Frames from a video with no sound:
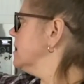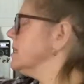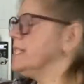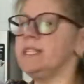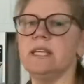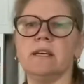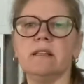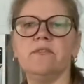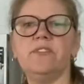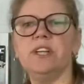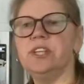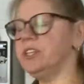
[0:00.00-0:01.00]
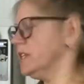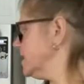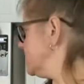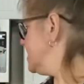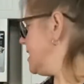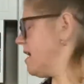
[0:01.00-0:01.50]
steel
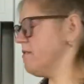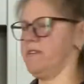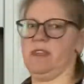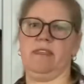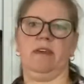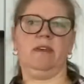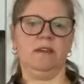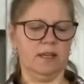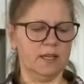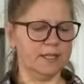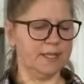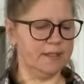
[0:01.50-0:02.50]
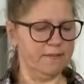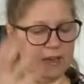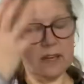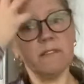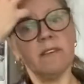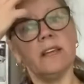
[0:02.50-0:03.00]
fridges, everything. It's
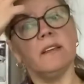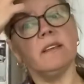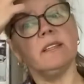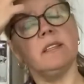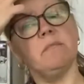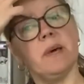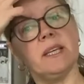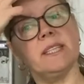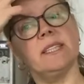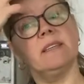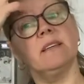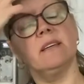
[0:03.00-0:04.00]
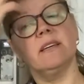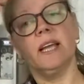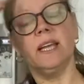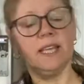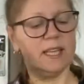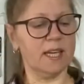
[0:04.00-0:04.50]
very, very the best
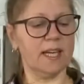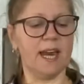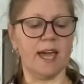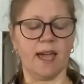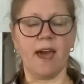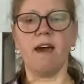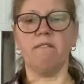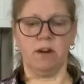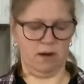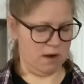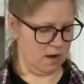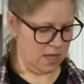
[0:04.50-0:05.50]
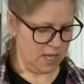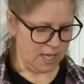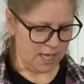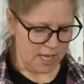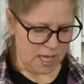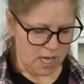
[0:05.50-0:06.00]
cleaning rack ever.
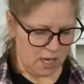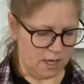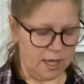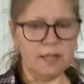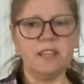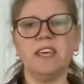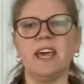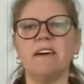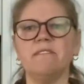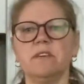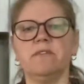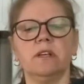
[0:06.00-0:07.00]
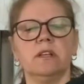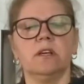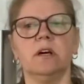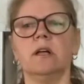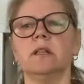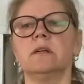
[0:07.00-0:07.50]
And they have different
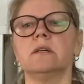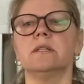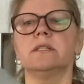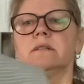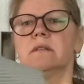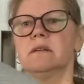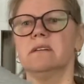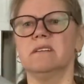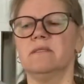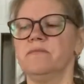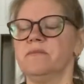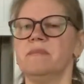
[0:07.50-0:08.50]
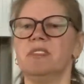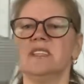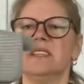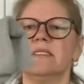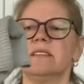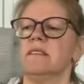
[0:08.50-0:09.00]
colors. This is